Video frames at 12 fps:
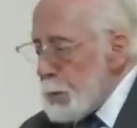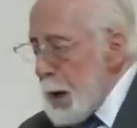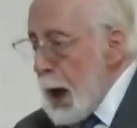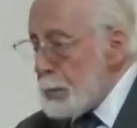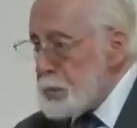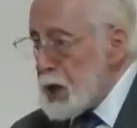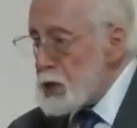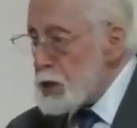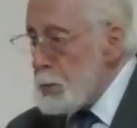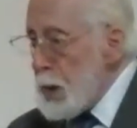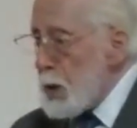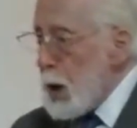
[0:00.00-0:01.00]
the
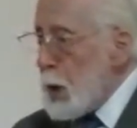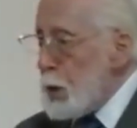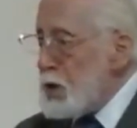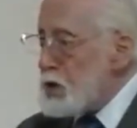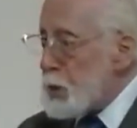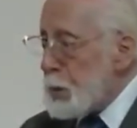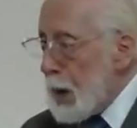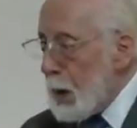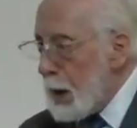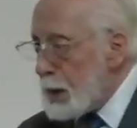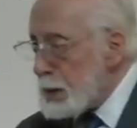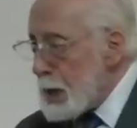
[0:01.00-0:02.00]
baptism of the Holy
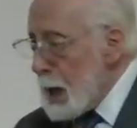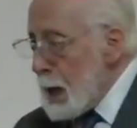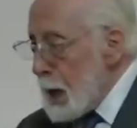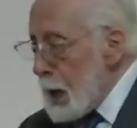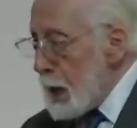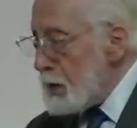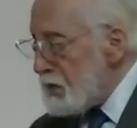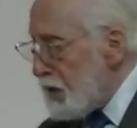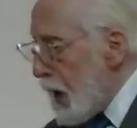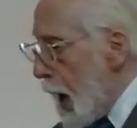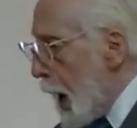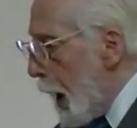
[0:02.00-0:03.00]
Spirit and
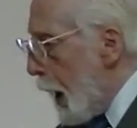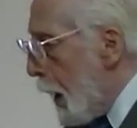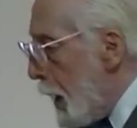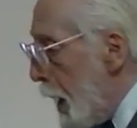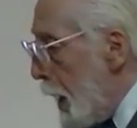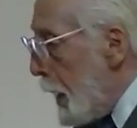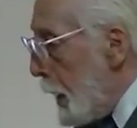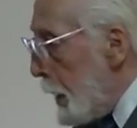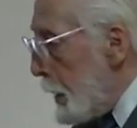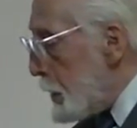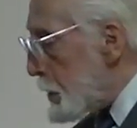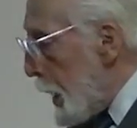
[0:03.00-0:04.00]
fire
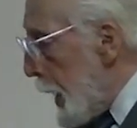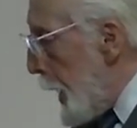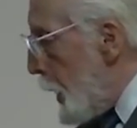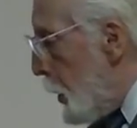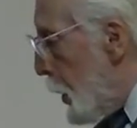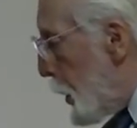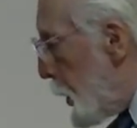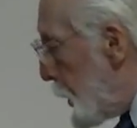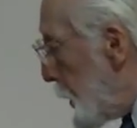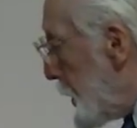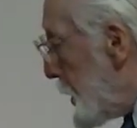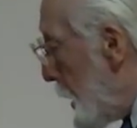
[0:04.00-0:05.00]
is laying
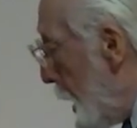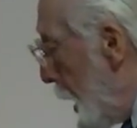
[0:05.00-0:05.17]
hold